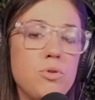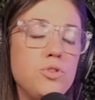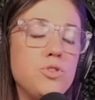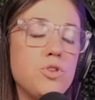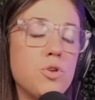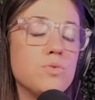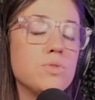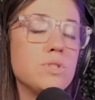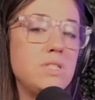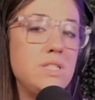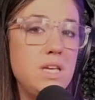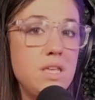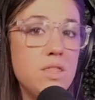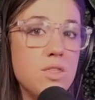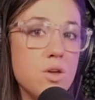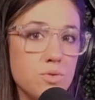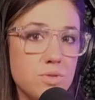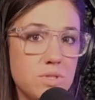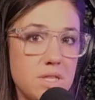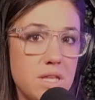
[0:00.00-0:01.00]
don't see
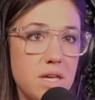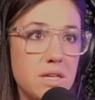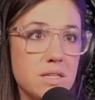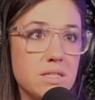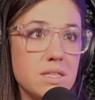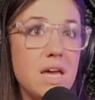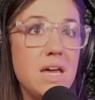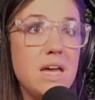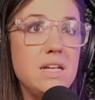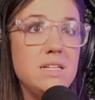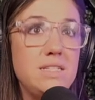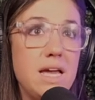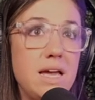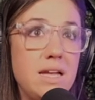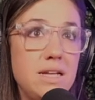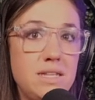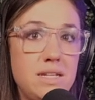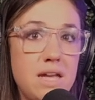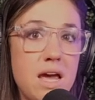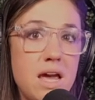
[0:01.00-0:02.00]
those things day to
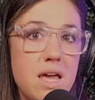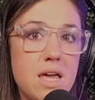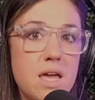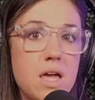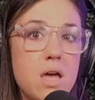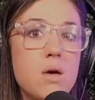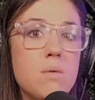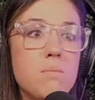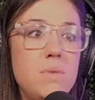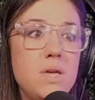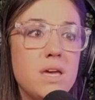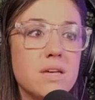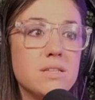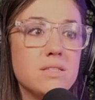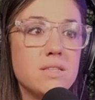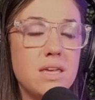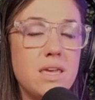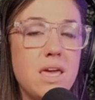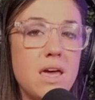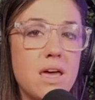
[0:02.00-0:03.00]
day because
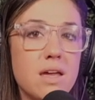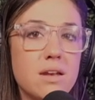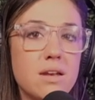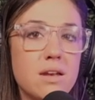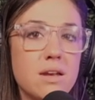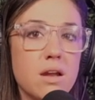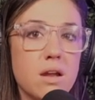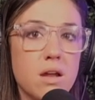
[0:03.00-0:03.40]
again,